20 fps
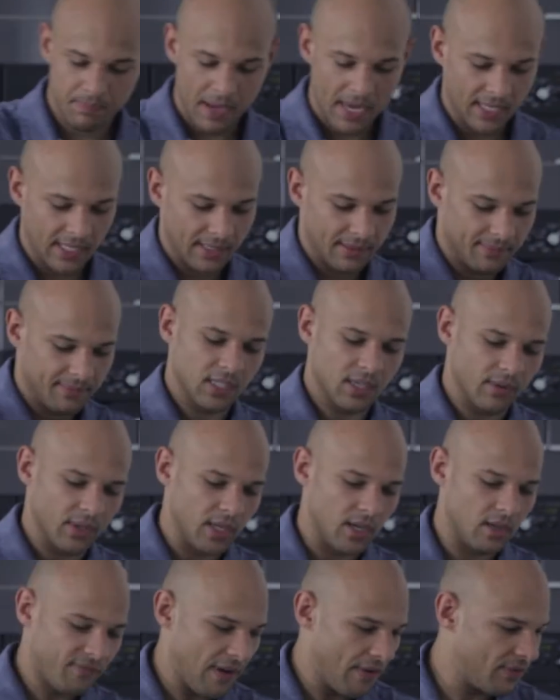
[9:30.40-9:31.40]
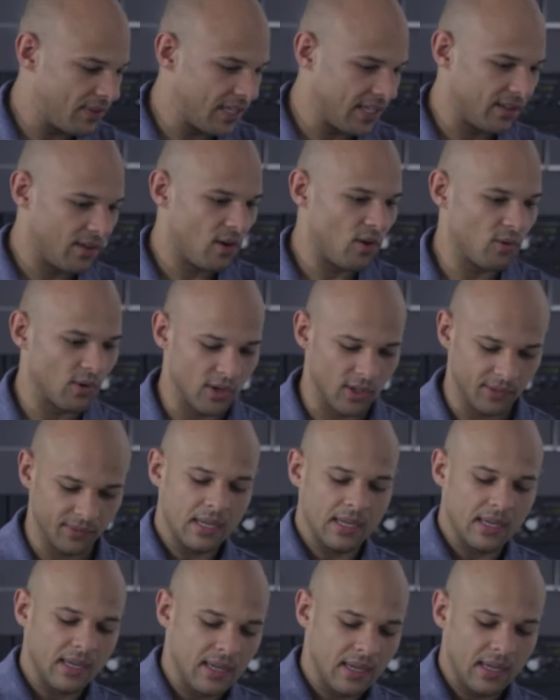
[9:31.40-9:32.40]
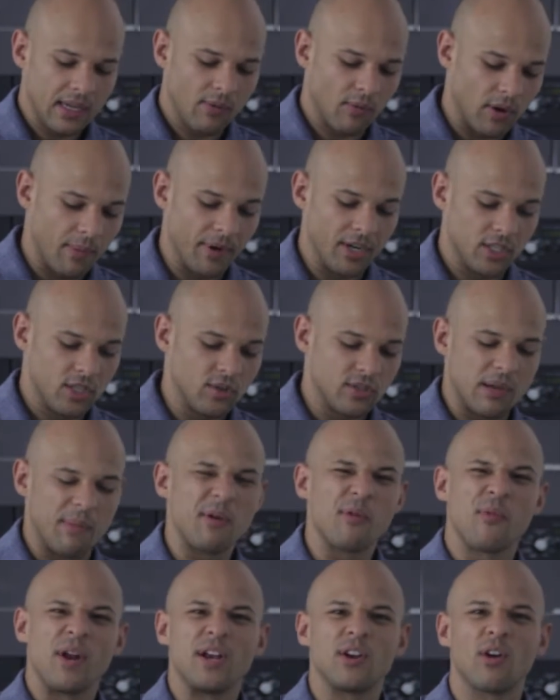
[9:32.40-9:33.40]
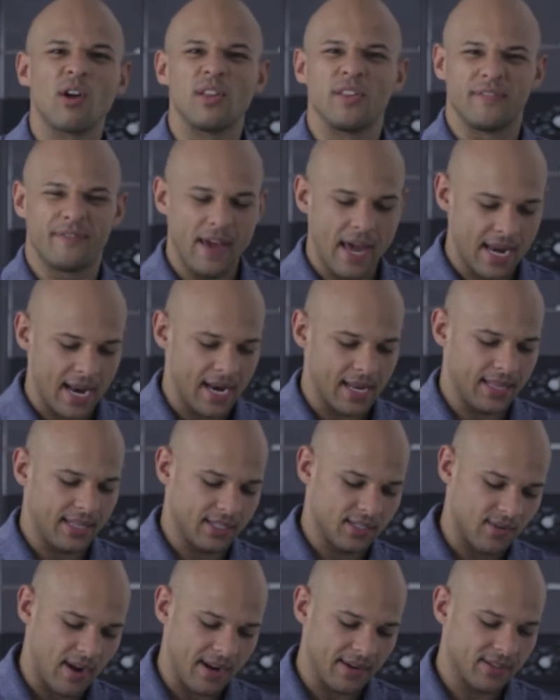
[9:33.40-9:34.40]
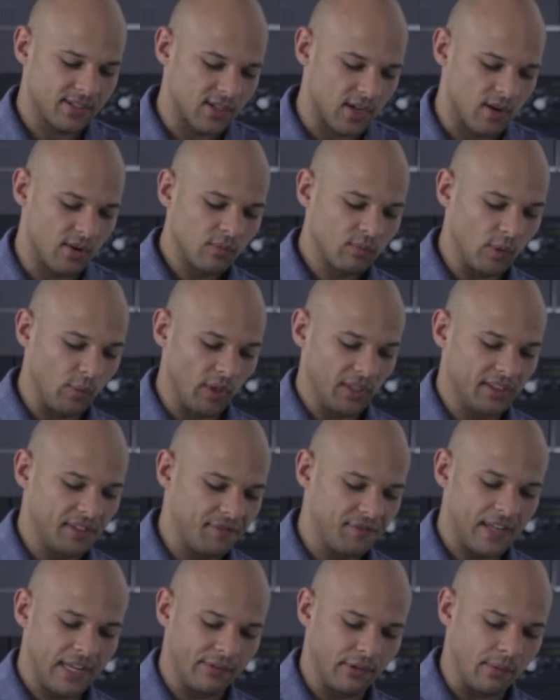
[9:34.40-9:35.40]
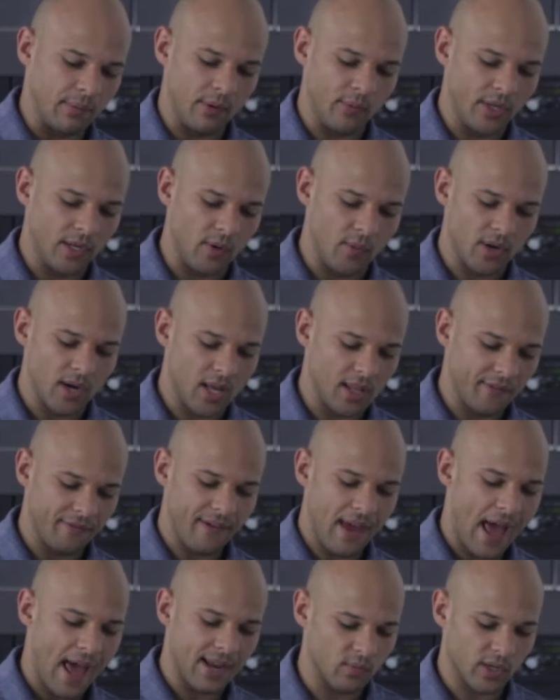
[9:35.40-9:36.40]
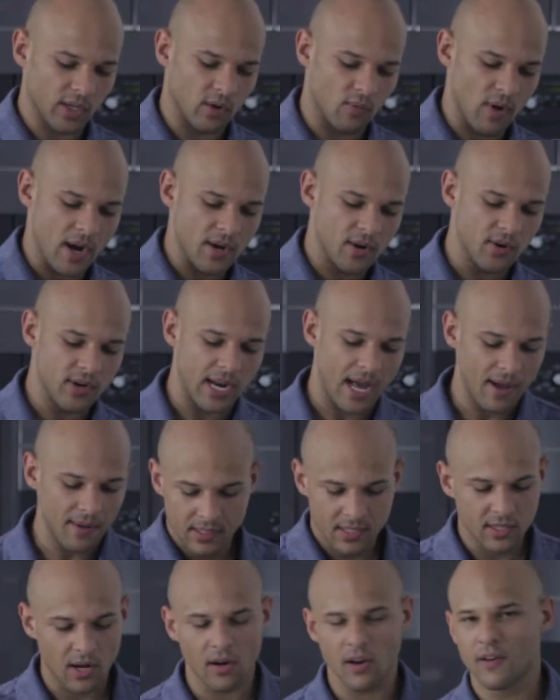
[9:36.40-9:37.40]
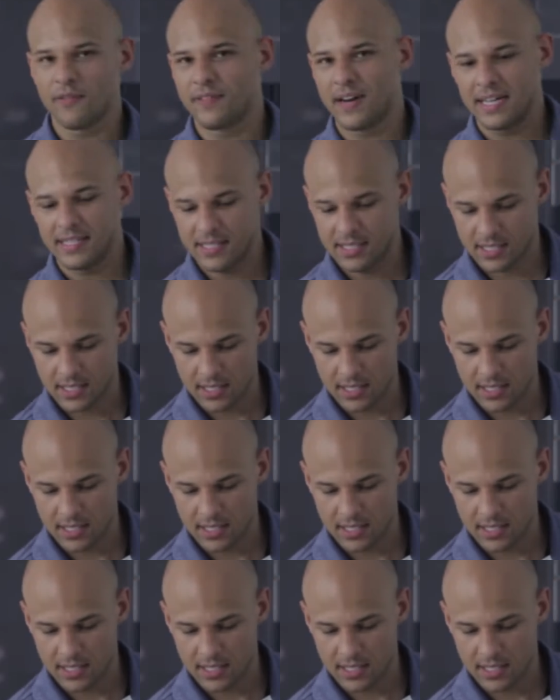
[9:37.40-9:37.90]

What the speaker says: Bacon, here we go. Favorite thing in the whole world. What I'm gonna do is I'm gonna render all the fat out of this, right? So we want the flavor, but we don't want all the fat. We're gonna render it out. Start off nice and